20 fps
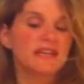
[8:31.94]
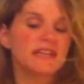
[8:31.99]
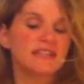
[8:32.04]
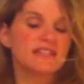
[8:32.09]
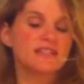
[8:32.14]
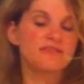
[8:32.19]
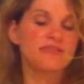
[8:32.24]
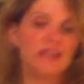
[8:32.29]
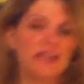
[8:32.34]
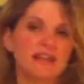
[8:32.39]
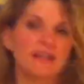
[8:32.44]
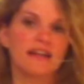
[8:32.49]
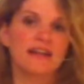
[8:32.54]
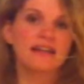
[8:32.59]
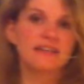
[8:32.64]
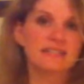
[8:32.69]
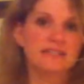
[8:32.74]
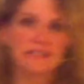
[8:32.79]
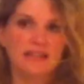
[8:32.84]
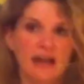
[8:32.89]
me to
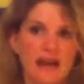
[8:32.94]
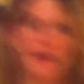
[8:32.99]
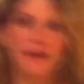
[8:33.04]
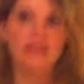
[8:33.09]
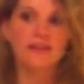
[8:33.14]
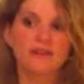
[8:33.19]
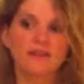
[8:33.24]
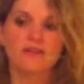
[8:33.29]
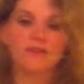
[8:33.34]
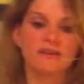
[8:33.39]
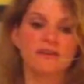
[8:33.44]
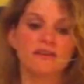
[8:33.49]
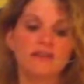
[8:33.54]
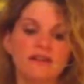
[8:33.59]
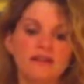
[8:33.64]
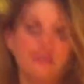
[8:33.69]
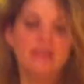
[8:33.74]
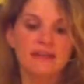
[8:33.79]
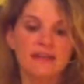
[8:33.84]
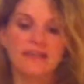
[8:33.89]
recognize I could
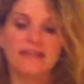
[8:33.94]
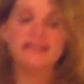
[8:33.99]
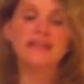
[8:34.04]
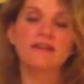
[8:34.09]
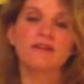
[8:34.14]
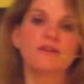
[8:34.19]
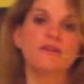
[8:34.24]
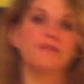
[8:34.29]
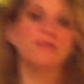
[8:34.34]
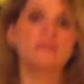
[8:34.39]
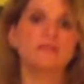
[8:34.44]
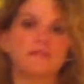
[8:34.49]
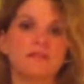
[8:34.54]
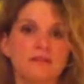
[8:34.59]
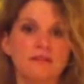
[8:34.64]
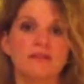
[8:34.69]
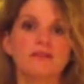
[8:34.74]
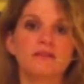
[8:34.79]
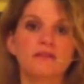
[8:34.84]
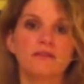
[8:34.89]
heal
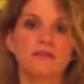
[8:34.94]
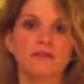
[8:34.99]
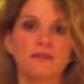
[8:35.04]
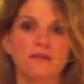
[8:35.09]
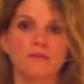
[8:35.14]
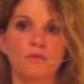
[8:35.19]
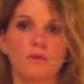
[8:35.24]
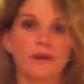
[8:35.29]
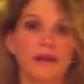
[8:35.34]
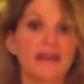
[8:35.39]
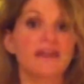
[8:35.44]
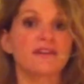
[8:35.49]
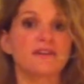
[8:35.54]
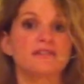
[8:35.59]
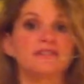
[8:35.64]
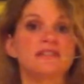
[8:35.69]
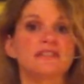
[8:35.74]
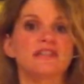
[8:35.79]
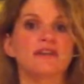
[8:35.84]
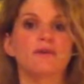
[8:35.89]
what I
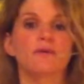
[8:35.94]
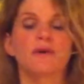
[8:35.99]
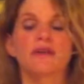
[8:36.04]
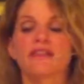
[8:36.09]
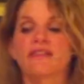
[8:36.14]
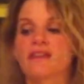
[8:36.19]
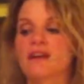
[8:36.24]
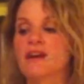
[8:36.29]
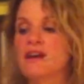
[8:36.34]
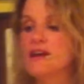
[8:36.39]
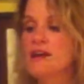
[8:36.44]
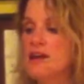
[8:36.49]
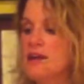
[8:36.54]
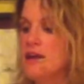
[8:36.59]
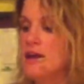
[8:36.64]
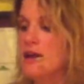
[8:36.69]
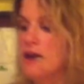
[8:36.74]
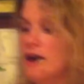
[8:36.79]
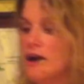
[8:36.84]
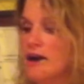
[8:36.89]
couldn't deal with.
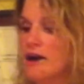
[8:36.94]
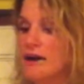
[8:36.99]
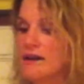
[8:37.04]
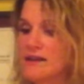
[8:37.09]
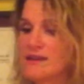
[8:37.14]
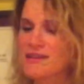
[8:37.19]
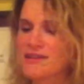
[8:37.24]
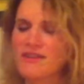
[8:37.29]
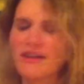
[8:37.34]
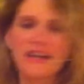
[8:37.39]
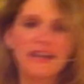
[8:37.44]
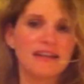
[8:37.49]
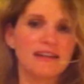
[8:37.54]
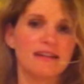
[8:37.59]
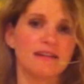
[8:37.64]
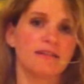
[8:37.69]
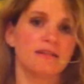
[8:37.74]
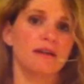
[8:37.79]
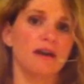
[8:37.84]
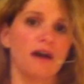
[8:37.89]
I
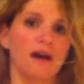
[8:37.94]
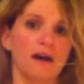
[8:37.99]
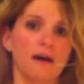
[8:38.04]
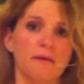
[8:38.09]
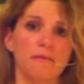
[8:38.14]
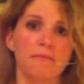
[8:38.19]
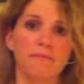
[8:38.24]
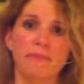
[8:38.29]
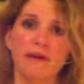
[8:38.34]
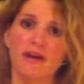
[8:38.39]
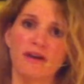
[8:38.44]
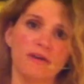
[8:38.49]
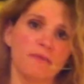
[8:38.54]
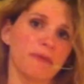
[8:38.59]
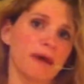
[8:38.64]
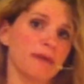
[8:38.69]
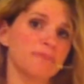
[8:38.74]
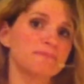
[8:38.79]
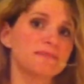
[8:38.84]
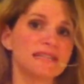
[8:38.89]
credit Baron
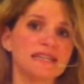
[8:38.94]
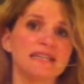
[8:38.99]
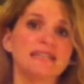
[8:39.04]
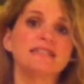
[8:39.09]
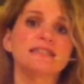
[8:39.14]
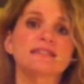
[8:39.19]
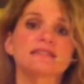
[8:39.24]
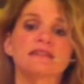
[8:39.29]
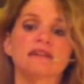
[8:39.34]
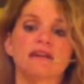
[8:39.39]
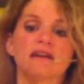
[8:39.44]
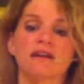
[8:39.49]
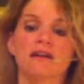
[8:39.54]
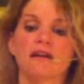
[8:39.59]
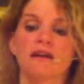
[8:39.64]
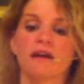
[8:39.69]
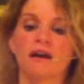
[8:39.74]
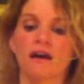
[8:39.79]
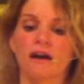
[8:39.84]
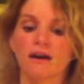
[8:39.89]
Baptiste,
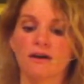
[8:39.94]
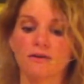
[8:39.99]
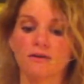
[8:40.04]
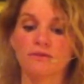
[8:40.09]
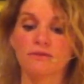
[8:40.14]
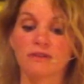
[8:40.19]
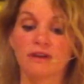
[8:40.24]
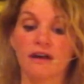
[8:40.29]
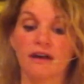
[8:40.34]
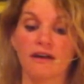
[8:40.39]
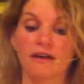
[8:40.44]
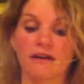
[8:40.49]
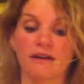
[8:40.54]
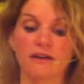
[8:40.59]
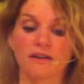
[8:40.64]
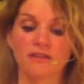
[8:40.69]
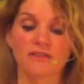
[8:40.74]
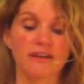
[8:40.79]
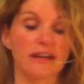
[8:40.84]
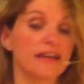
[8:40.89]

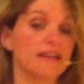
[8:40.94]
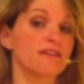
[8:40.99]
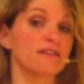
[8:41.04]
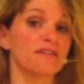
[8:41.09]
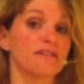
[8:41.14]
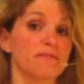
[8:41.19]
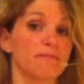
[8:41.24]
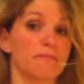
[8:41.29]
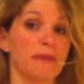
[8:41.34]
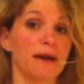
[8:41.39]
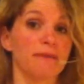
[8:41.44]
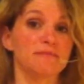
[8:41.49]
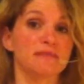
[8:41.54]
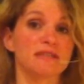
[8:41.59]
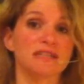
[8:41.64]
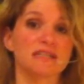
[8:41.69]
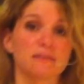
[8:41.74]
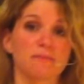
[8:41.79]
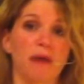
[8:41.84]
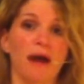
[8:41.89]
the creator of
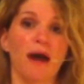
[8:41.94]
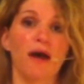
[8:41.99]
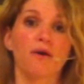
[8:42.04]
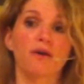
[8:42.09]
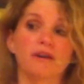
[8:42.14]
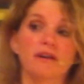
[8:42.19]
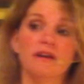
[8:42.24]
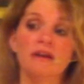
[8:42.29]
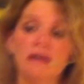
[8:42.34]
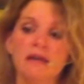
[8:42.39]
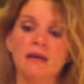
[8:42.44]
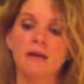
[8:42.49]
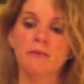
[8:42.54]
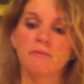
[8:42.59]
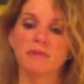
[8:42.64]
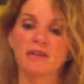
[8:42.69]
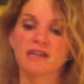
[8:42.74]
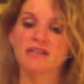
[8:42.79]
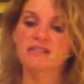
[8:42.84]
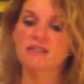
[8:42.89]
Baptiste Power,
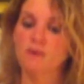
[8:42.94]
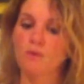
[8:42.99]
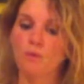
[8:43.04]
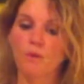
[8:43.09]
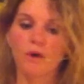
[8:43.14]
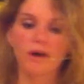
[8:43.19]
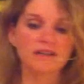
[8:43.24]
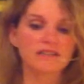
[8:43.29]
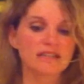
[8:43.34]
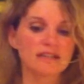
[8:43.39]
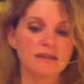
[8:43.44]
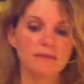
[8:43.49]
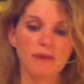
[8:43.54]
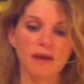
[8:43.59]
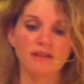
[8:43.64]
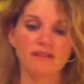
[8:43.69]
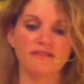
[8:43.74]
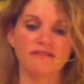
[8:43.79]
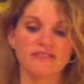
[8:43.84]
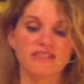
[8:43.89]
because it wasn't
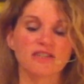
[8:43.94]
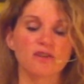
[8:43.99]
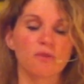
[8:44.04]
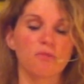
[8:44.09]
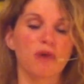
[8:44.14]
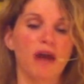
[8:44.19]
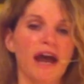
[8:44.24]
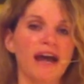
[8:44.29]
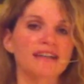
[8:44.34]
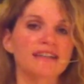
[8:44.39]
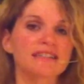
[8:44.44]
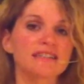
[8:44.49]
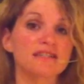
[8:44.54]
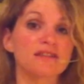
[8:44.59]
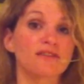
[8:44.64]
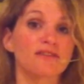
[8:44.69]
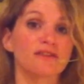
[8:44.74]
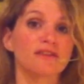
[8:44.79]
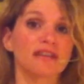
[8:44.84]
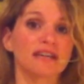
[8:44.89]
about the physical practice,
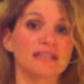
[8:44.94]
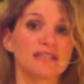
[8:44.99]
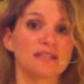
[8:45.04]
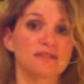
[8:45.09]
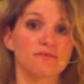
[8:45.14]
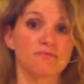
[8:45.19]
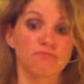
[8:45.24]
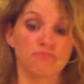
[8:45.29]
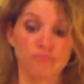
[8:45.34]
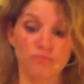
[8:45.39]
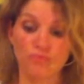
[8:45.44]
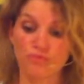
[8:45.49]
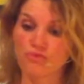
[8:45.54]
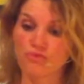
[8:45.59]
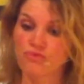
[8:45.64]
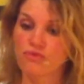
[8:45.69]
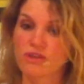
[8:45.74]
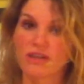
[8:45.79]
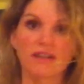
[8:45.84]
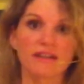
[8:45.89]
although that's
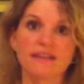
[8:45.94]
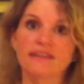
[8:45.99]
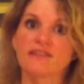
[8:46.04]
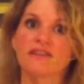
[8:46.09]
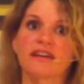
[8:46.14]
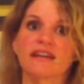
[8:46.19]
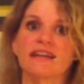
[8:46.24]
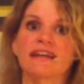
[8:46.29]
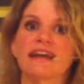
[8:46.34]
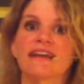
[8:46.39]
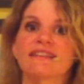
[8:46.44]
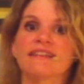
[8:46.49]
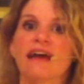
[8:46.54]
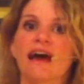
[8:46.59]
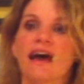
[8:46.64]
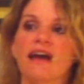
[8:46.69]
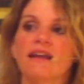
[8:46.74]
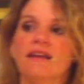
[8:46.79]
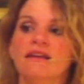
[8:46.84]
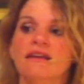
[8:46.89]
really, you're going to get
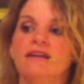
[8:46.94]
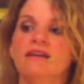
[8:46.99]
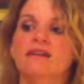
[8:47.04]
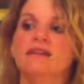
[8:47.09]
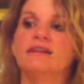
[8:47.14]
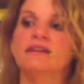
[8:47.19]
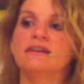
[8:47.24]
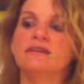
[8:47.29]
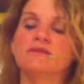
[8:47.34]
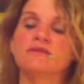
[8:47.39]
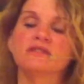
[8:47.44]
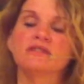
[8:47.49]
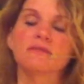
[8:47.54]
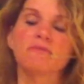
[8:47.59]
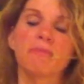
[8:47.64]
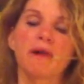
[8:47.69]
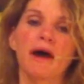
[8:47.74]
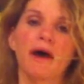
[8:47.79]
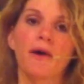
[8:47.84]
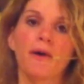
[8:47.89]
that. It was
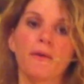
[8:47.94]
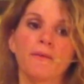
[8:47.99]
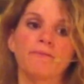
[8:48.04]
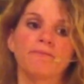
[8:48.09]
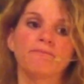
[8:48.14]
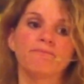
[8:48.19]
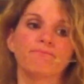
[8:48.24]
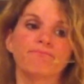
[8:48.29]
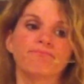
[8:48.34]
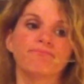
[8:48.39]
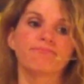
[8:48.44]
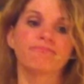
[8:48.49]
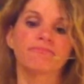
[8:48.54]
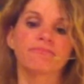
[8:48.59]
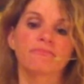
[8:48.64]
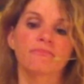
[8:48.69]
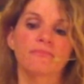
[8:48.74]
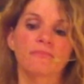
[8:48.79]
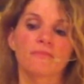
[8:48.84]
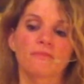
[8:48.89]
about
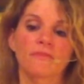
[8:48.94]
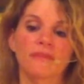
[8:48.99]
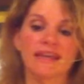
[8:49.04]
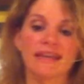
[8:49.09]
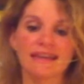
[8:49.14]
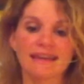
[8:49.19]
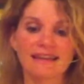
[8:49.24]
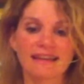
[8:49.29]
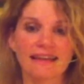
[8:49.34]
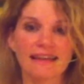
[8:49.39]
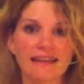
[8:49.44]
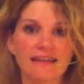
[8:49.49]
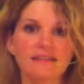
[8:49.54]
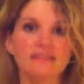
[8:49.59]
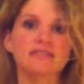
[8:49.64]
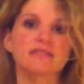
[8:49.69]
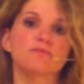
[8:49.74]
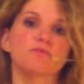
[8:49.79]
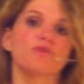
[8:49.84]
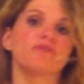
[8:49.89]
healing
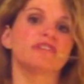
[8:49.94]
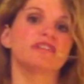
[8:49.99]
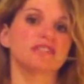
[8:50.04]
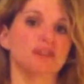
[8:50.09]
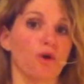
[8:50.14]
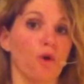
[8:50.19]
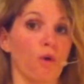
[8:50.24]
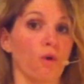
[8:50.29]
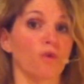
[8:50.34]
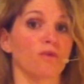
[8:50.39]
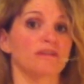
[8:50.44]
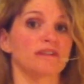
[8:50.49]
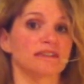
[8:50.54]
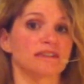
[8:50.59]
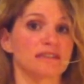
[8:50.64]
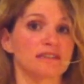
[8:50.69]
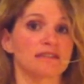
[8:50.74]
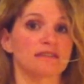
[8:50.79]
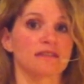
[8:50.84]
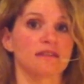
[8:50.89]
to move into
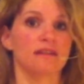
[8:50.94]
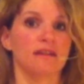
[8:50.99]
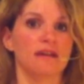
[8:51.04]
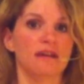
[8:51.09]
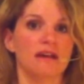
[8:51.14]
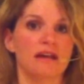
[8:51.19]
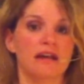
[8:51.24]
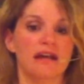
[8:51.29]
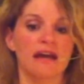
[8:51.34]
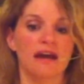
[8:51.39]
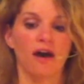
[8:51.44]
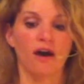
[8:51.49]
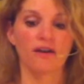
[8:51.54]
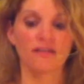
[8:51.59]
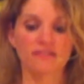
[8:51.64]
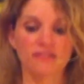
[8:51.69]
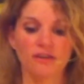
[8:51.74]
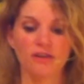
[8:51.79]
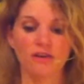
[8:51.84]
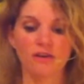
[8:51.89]
wholeness.
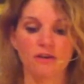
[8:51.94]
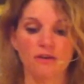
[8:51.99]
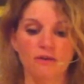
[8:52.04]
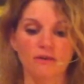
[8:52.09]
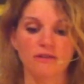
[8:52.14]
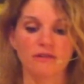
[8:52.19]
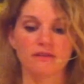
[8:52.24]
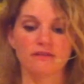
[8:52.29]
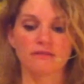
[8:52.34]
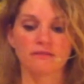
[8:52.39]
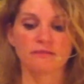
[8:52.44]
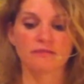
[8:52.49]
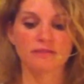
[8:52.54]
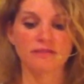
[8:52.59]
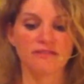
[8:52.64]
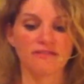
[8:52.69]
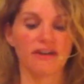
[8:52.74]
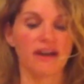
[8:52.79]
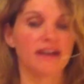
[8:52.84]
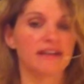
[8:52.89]
Also,
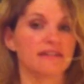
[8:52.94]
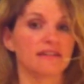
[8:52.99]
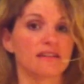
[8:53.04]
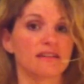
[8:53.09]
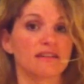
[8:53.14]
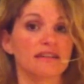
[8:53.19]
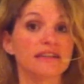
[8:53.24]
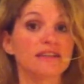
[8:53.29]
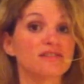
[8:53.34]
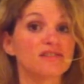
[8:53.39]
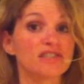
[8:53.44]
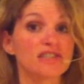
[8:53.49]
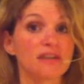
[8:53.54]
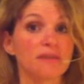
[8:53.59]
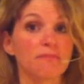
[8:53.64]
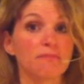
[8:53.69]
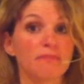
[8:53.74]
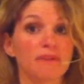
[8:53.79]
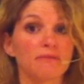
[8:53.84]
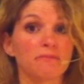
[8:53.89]
to find a
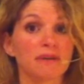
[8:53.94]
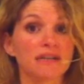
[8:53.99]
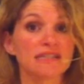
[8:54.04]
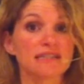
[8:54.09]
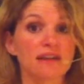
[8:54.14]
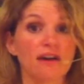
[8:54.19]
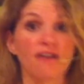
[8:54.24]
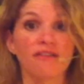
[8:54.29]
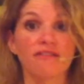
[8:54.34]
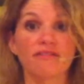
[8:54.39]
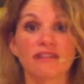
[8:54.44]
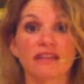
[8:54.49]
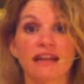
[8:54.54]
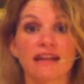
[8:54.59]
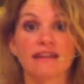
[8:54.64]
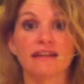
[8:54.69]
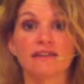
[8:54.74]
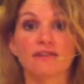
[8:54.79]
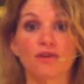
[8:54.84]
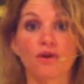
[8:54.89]
leadership in myself that
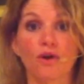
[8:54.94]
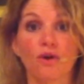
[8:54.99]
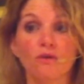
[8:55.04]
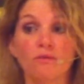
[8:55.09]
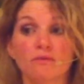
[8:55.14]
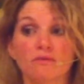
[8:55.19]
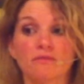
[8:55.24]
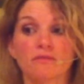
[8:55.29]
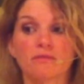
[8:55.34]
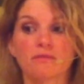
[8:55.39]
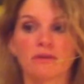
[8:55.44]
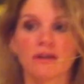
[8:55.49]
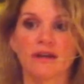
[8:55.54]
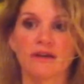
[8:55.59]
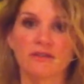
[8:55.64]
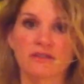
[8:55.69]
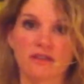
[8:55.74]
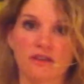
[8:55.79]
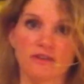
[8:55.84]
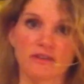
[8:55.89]
I didn't know when
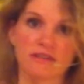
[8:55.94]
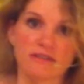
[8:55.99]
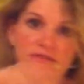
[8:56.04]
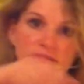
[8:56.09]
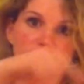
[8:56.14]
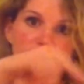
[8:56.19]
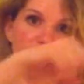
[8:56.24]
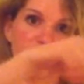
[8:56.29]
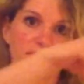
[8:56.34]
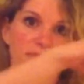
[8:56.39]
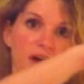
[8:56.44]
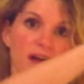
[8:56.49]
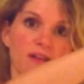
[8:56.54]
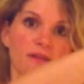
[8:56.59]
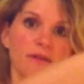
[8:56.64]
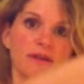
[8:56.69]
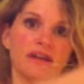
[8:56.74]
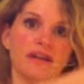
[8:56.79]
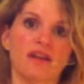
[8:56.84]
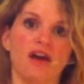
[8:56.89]
I was always
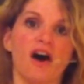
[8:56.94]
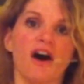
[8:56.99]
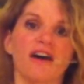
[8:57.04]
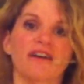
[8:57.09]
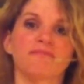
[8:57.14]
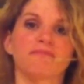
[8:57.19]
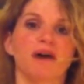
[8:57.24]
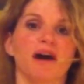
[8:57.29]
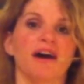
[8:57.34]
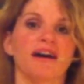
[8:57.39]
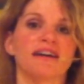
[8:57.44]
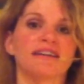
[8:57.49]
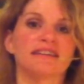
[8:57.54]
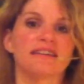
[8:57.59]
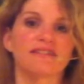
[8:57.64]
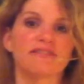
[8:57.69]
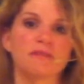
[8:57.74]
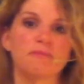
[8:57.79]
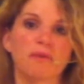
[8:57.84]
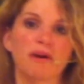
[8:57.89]
following along behind
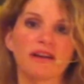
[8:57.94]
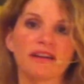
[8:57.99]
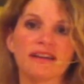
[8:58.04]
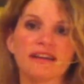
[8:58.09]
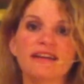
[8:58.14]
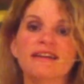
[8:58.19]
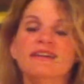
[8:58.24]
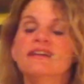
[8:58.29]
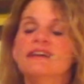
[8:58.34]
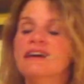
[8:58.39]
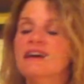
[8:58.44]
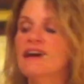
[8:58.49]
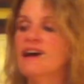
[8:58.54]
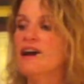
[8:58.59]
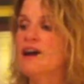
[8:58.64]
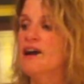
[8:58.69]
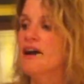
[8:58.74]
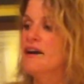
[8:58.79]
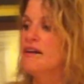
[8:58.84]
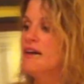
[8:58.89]
everybody.
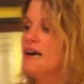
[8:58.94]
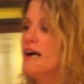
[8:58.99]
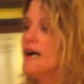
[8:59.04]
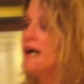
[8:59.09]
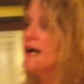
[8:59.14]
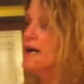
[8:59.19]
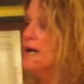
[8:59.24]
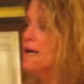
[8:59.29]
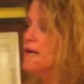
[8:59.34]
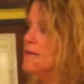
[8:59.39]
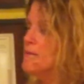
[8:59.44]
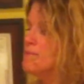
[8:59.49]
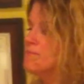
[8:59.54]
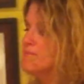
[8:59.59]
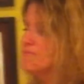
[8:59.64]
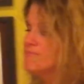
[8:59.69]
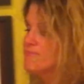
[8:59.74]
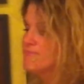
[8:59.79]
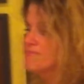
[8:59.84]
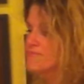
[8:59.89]
And
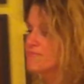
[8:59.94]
